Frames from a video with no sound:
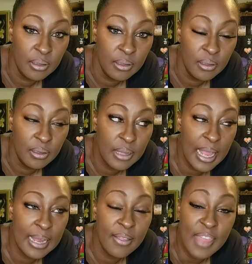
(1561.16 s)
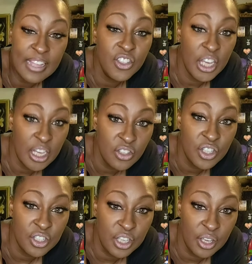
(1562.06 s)
like that changes
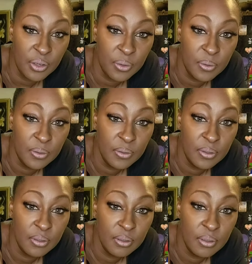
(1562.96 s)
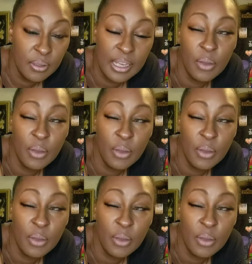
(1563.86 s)
you like it really